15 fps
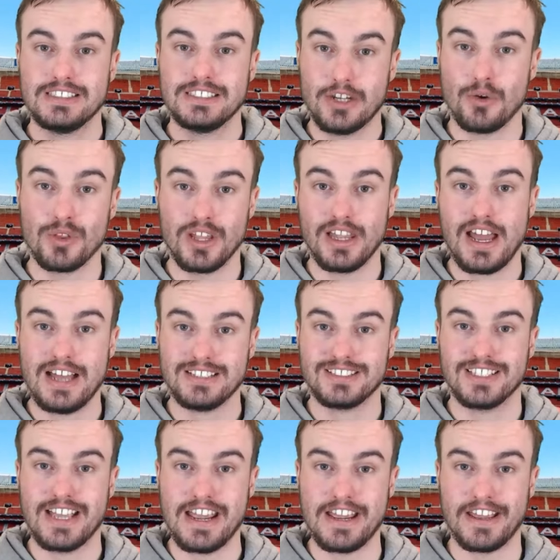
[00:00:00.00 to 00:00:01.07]
till the last
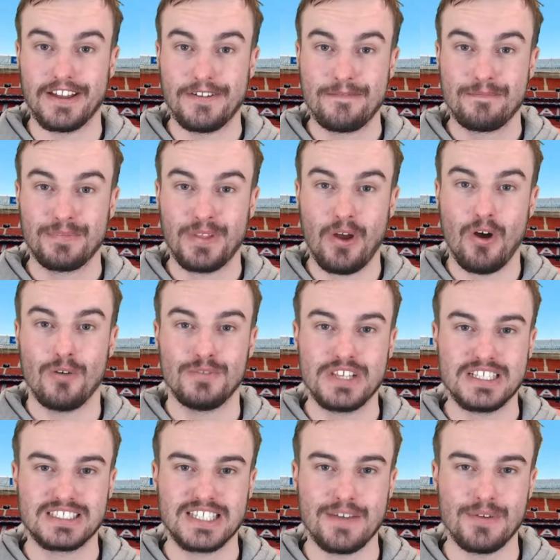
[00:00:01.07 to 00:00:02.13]
leg of the
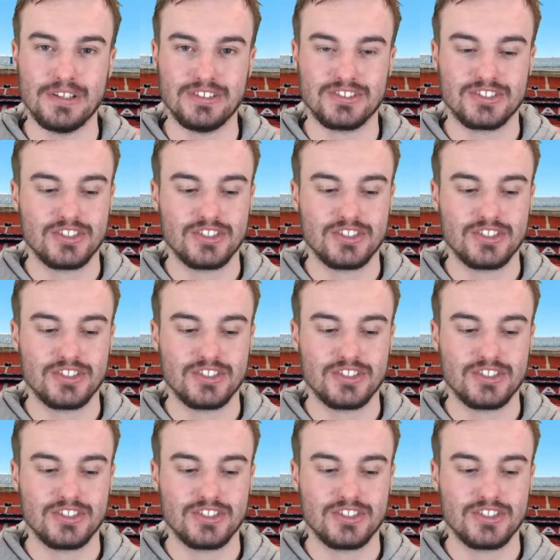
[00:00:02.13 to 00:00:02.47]
sevens.